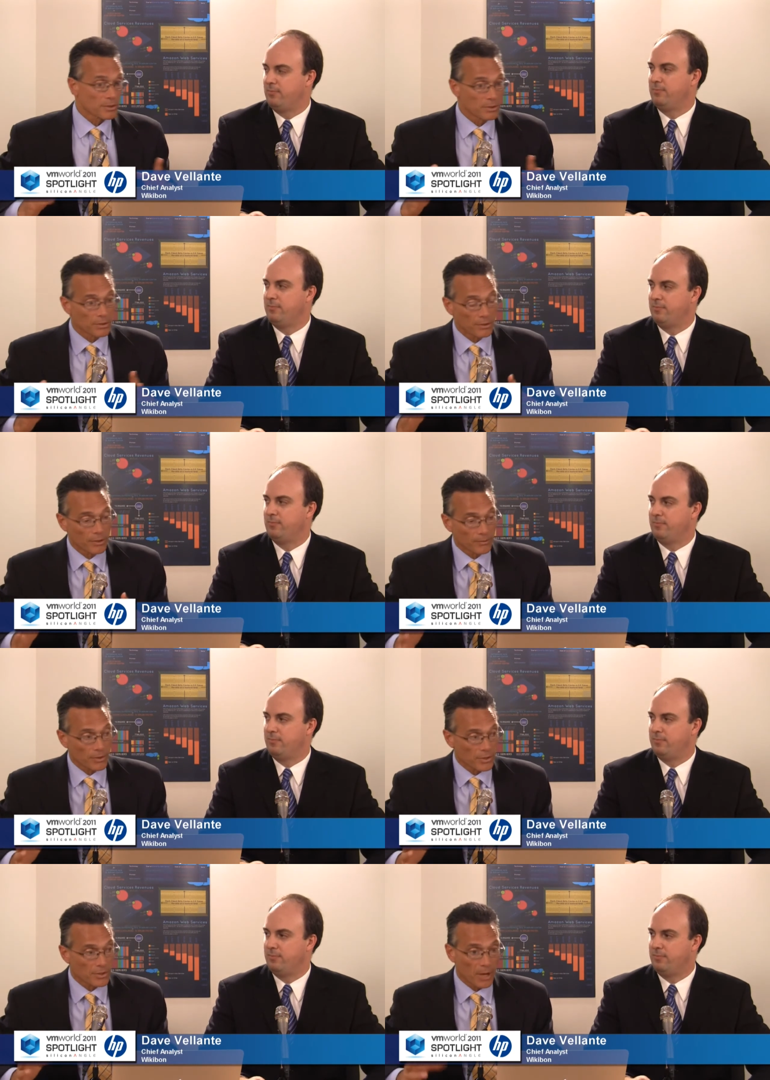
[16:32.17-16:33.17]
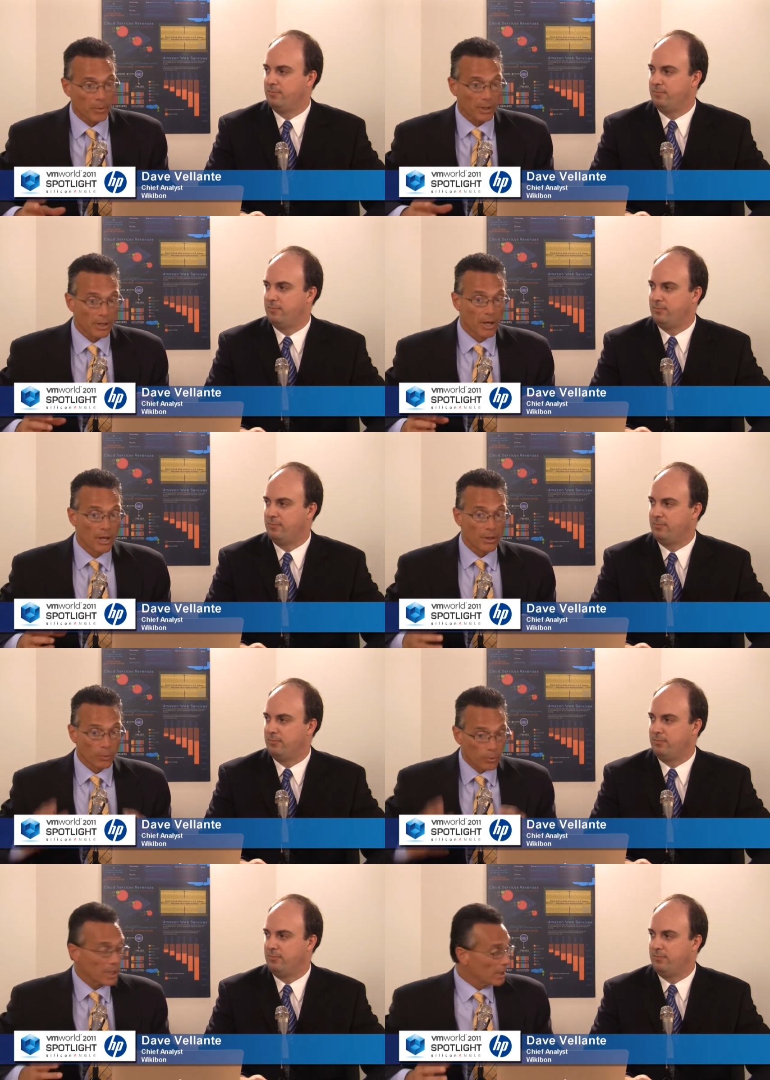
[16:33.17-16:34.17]
Speaker 1: and uh, versus networking. The
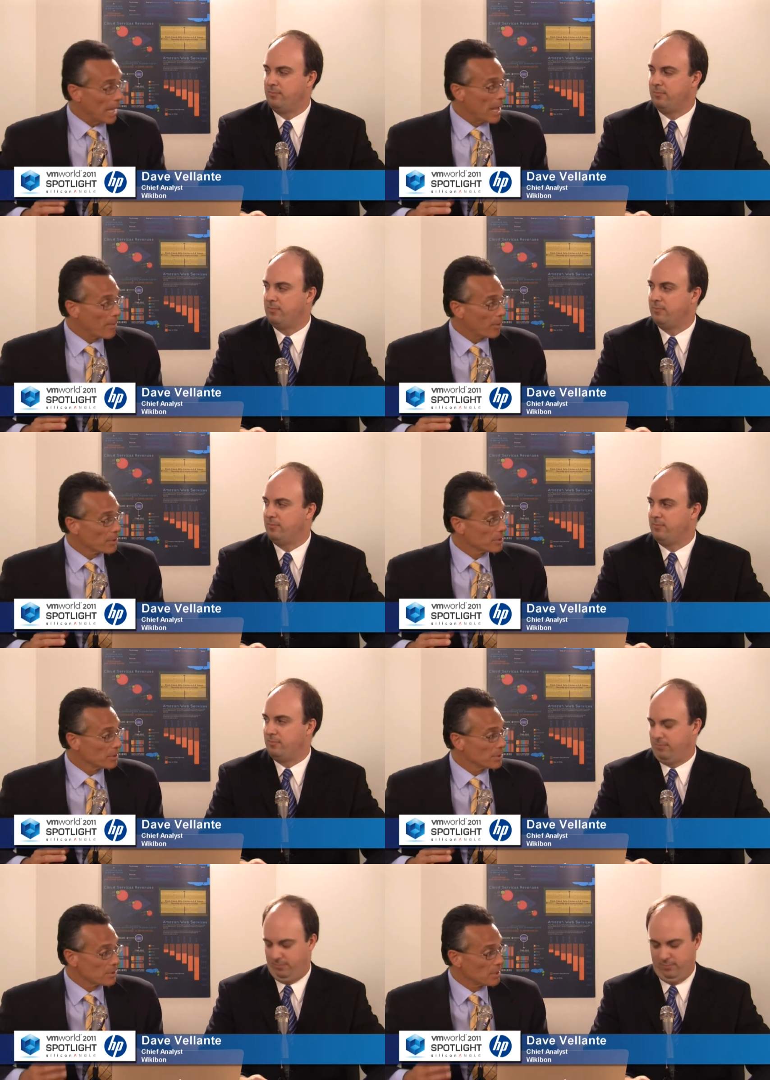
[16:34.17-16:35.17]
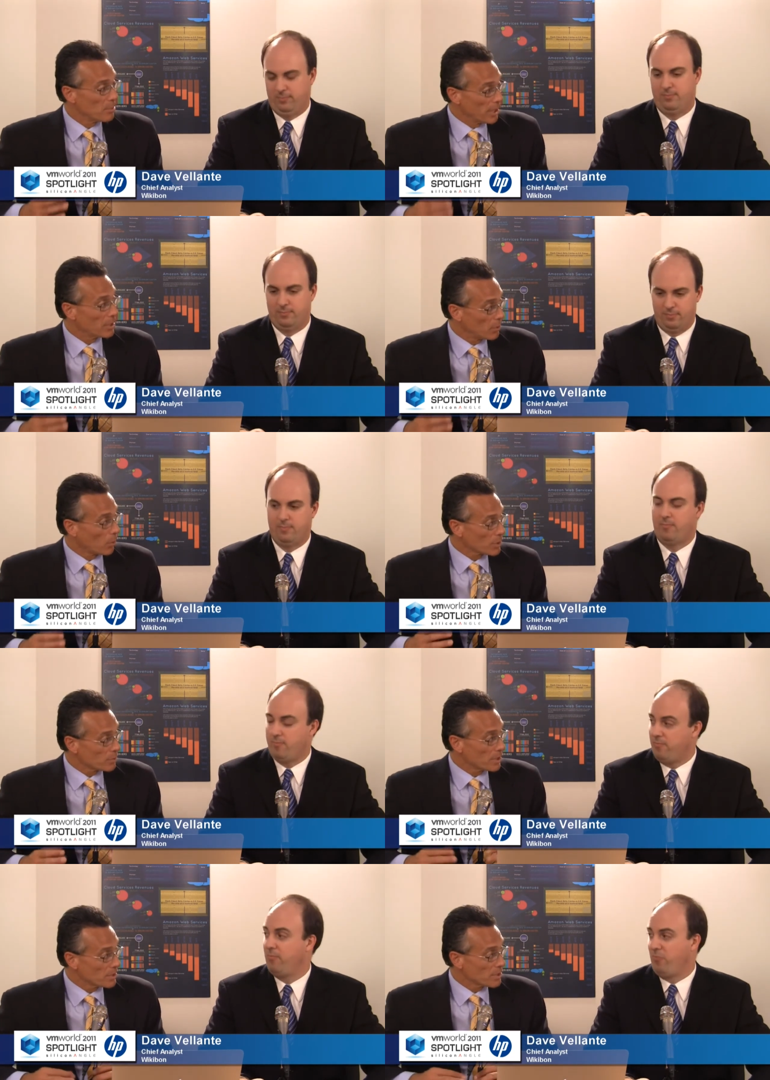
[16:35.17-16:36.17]
real high margin is in the big core
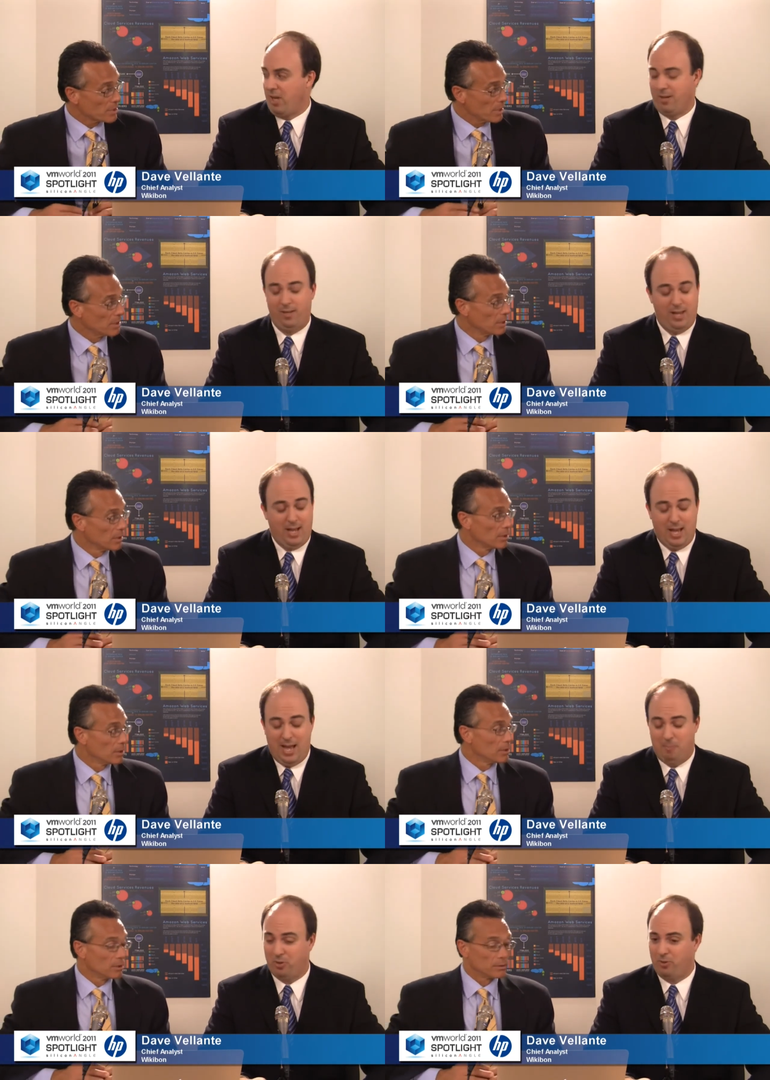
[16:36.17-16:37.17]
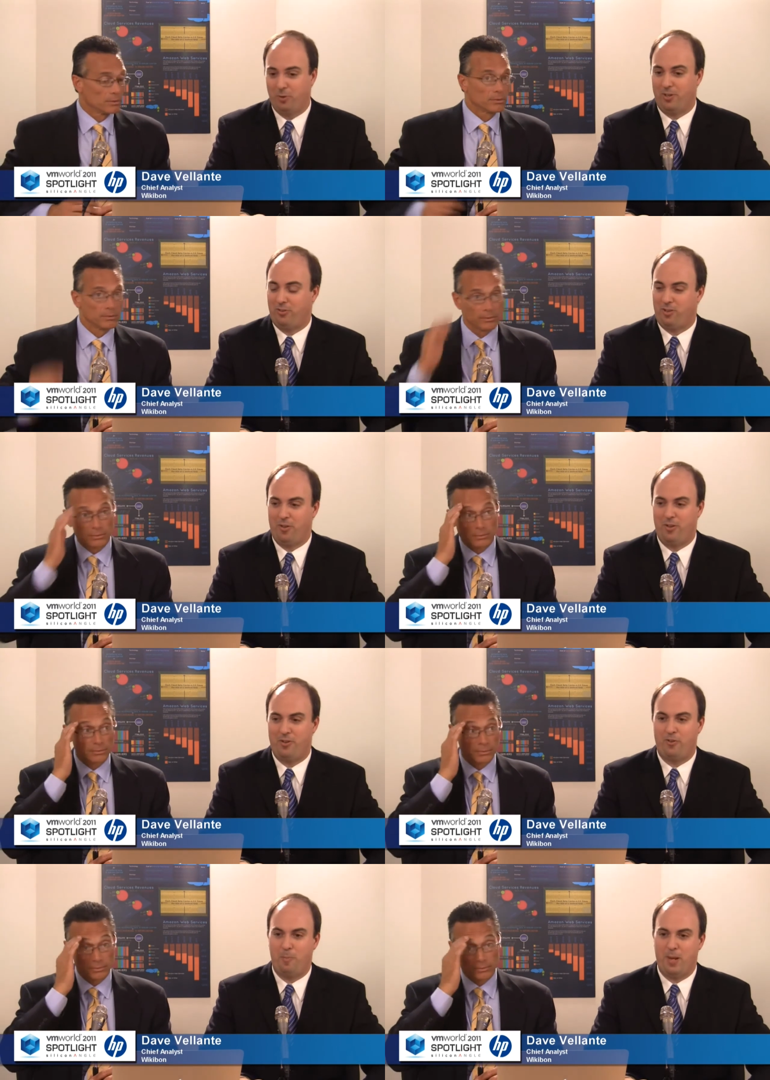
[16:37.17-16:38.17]
switches, isn't it?
Speaker 2: A absolutely. So th
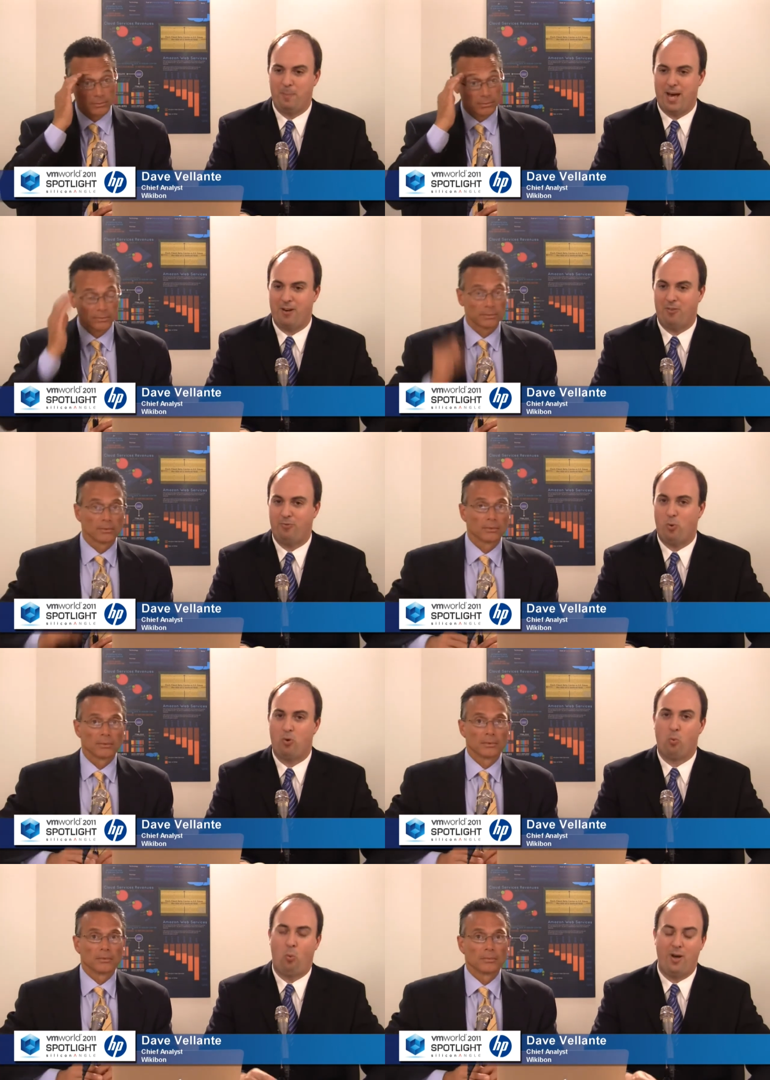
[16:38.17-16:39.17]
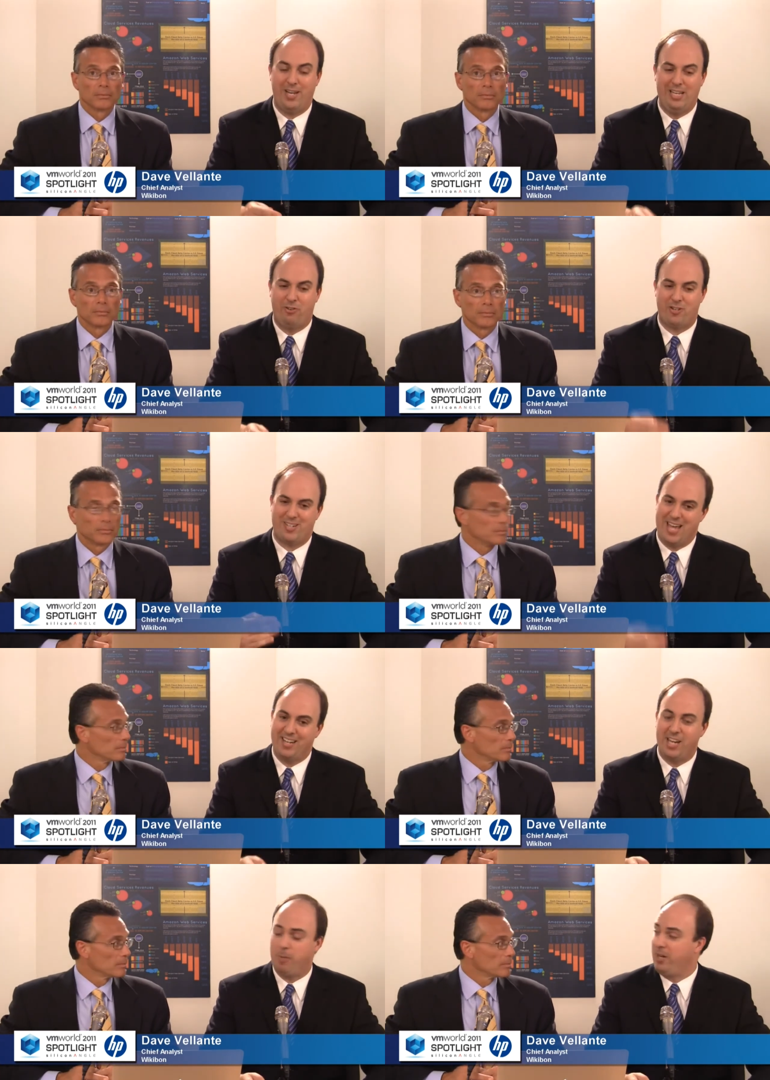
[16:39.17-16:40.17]
there's a big battle for what is your
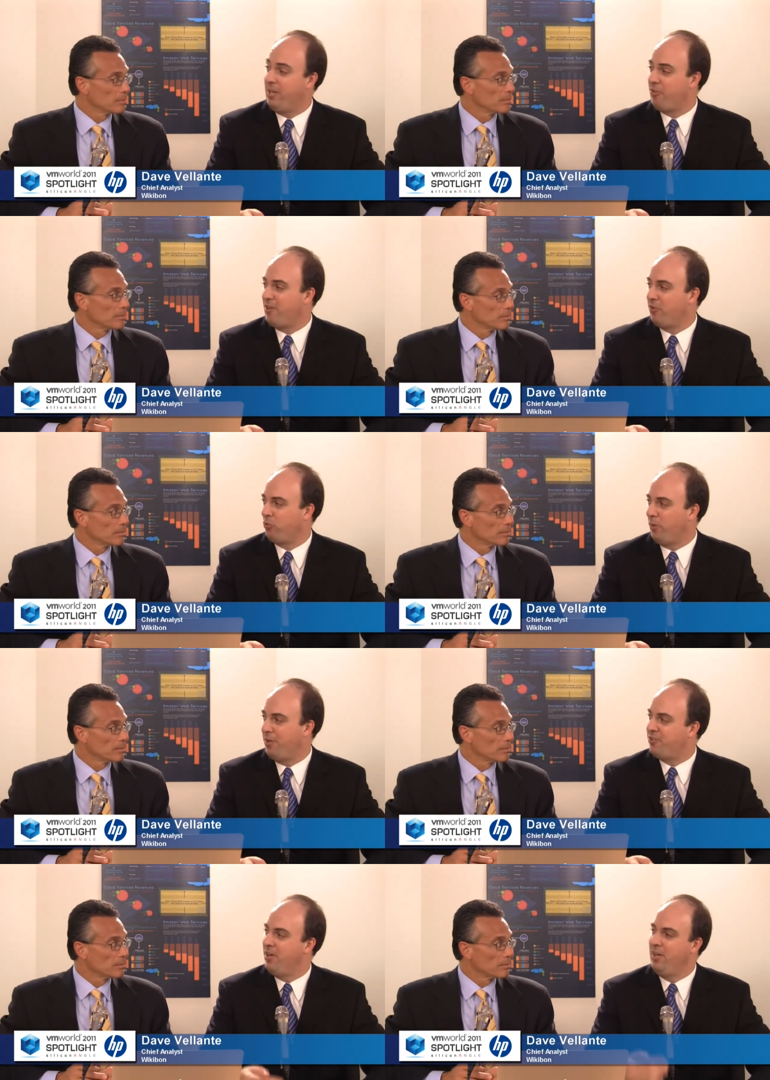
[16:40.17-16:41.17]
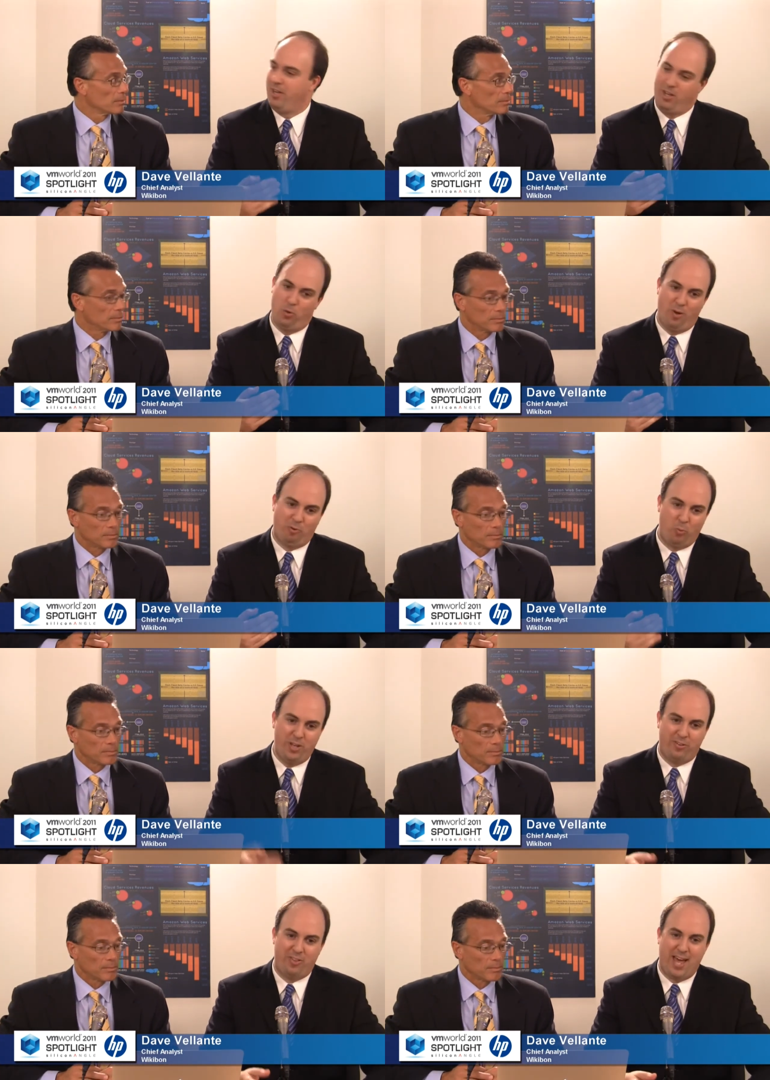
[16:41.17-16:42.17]
10 gigabit Ethernet switch, and whoever
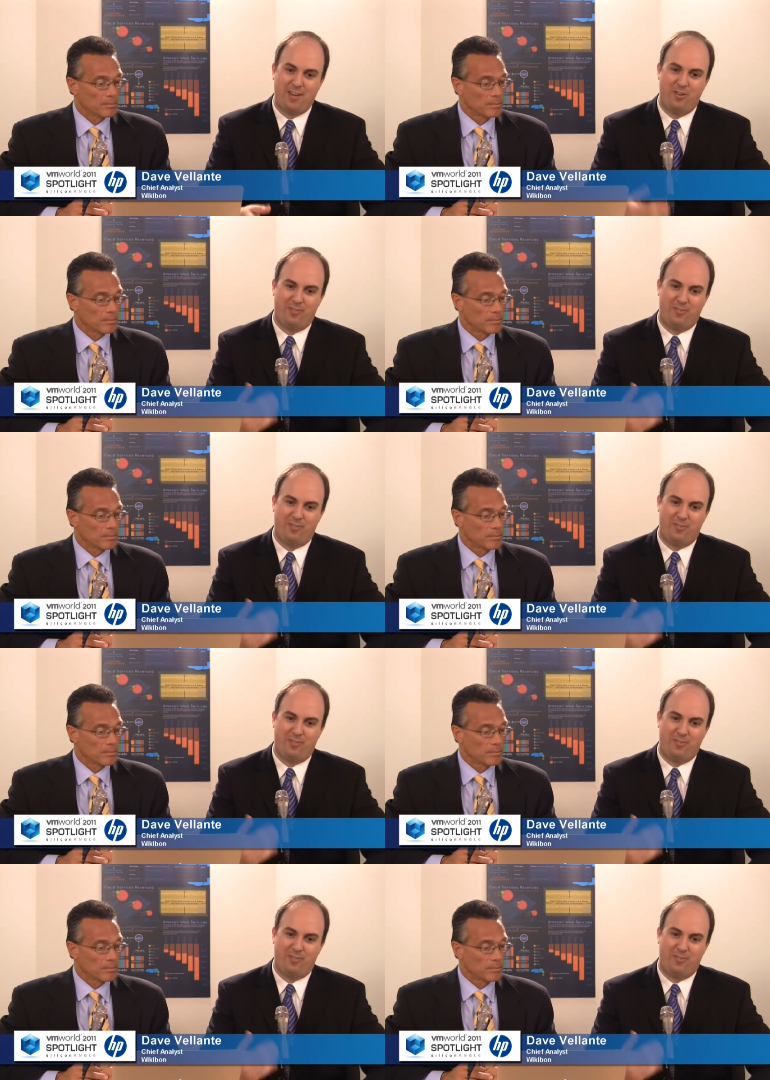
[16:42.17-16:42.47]
wins that, you've